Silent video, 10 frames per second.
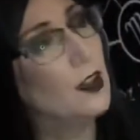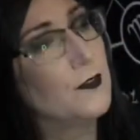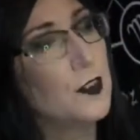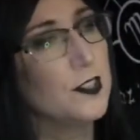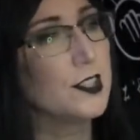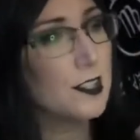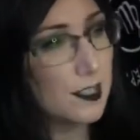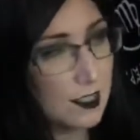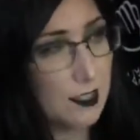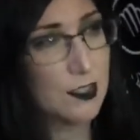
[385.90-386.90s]

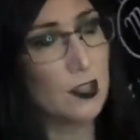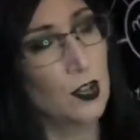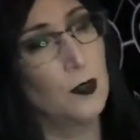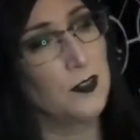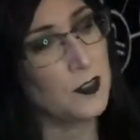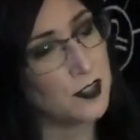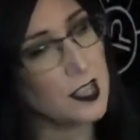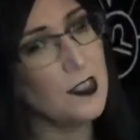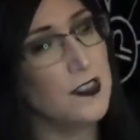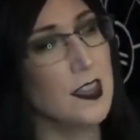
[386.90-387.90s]
versus you know if you
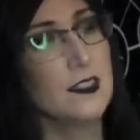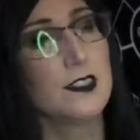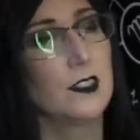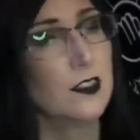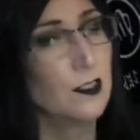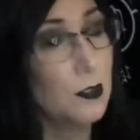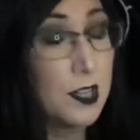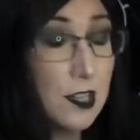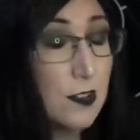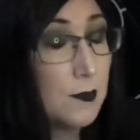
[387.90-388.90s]
see things or, or
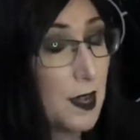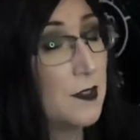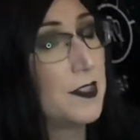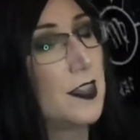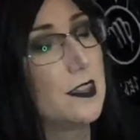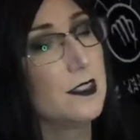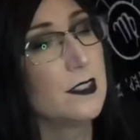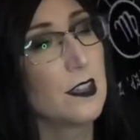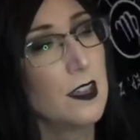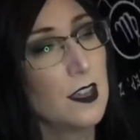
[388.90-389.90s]
hear about things
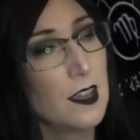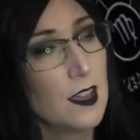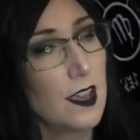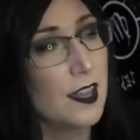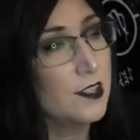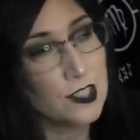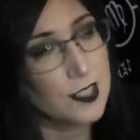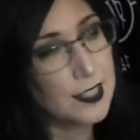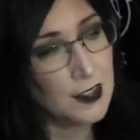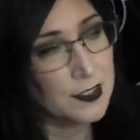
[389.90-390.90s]
and it just
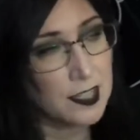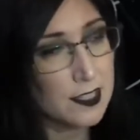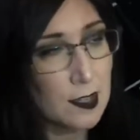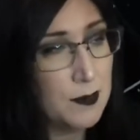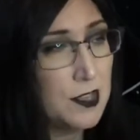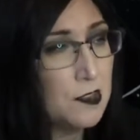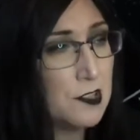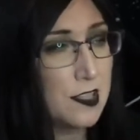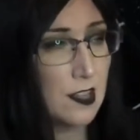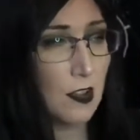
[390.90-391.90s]
sounds like something you could
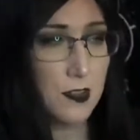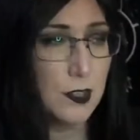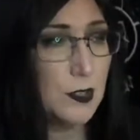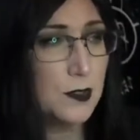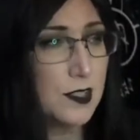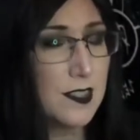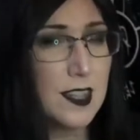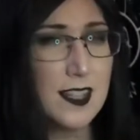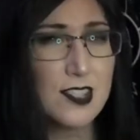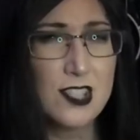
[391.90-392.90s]
see on the news and
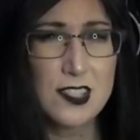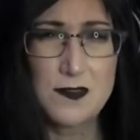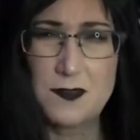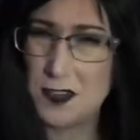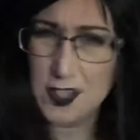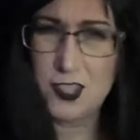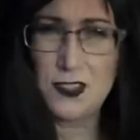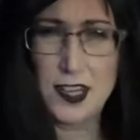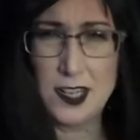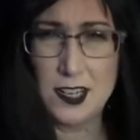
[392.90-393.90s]
that's just
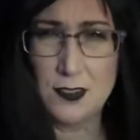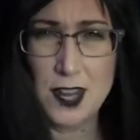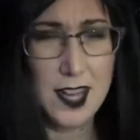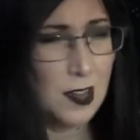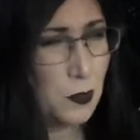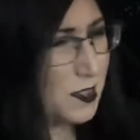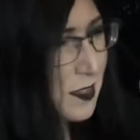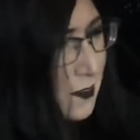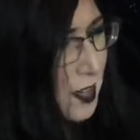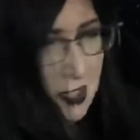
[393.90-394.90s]
frustrating right and what the
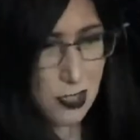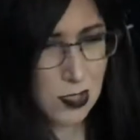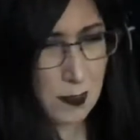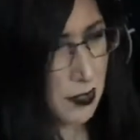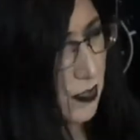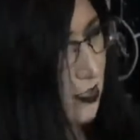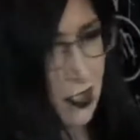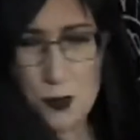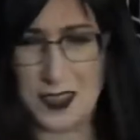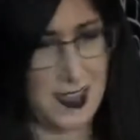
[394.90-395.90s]
fuck are you supposed to do with